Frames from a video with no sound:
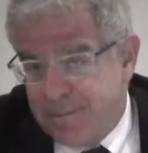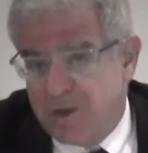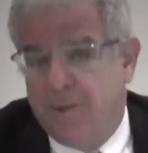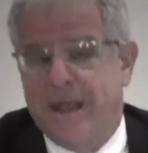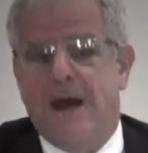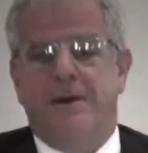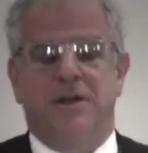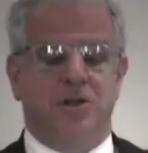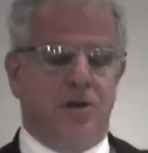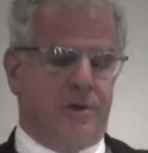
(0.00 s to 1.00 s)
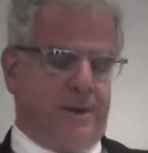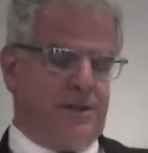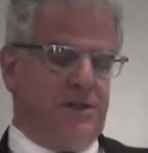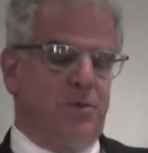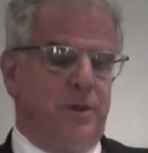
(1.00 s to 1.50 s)
So without
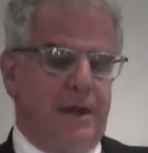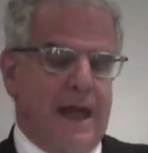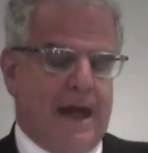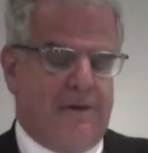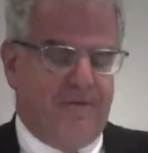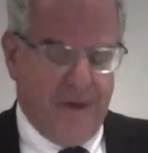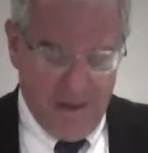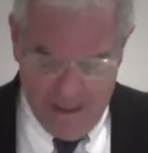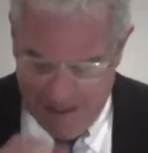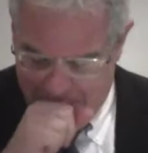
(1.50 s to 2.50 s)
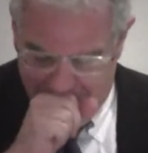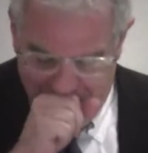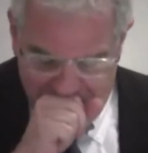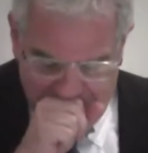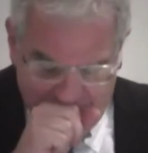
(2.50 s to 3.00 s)
insurance, you would have,
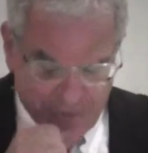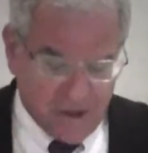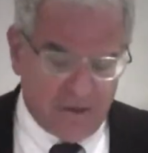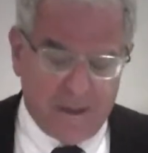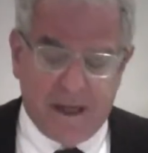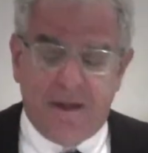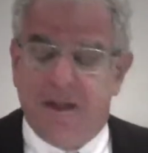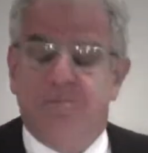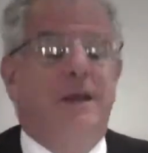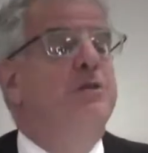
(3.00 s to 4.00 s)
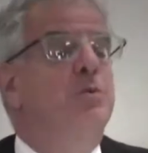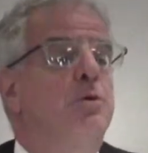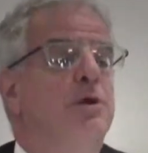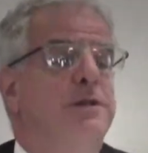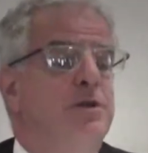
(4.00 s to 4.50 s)
excuse me, in the space
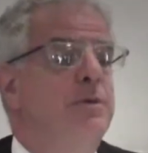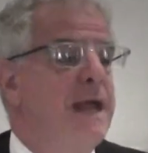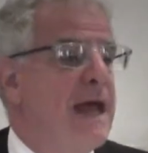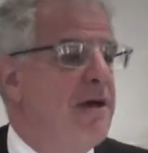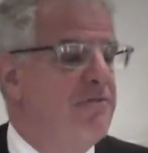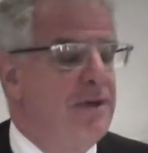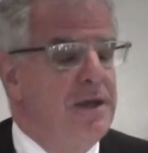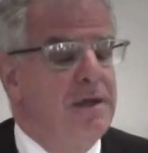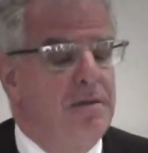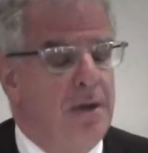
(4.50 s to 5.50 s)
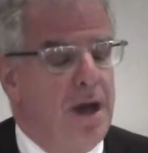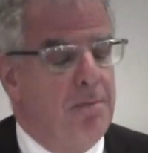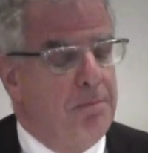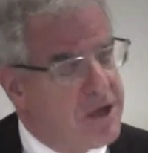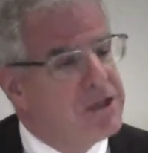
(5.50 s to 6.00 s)
world, you would have
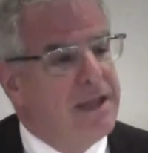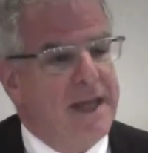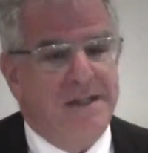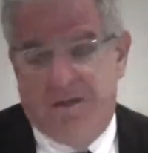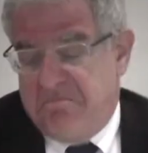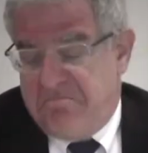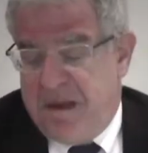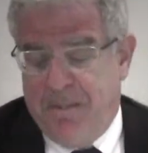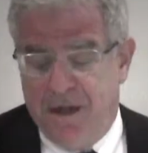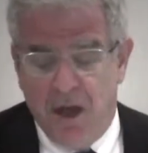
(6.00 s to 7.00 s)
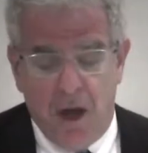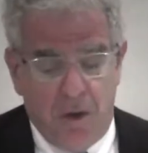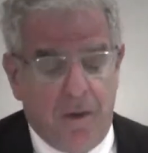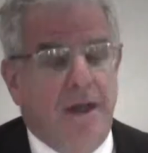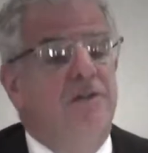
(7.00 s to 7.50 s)
much less and maybe
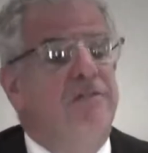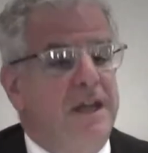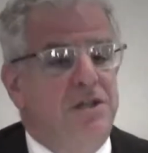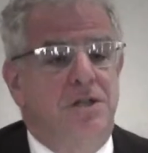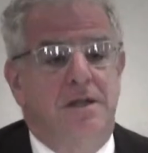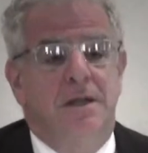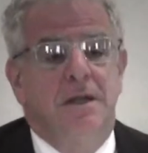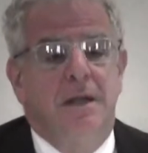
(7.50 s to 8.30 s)
no innovation